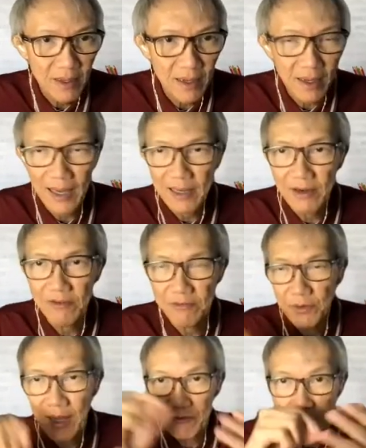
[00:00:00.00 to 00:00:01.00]
Kind of
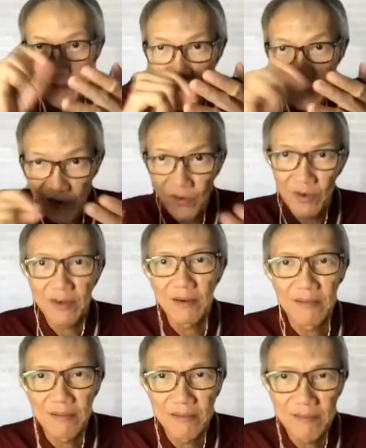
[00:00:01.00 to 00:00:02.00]
you have to make note,
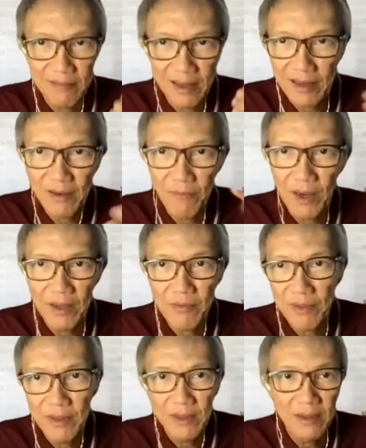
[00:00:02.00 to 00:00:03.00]
otherwise
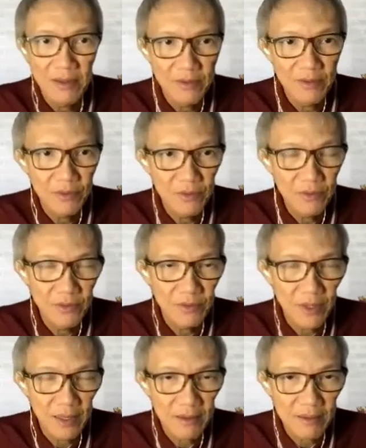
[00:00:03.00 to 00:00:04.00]
you
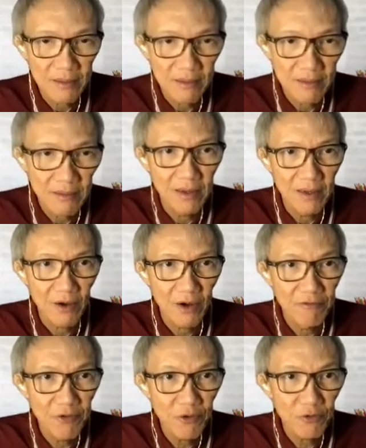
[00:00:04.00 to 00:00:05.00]
get
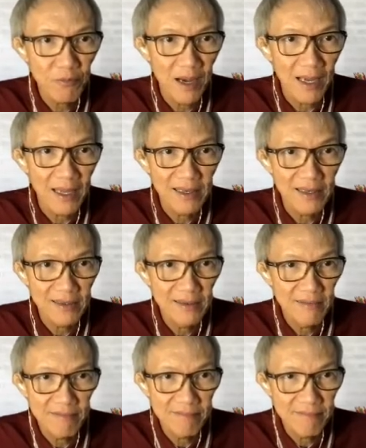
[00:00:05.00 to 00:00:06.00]
confused by
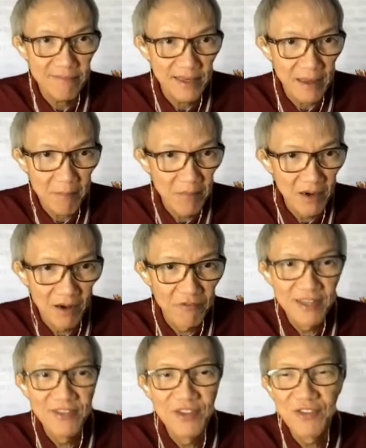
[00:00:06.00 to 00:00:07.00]
the number of
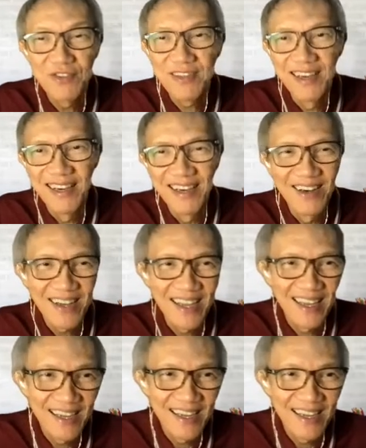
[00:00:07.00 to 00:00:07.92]
register. Okay.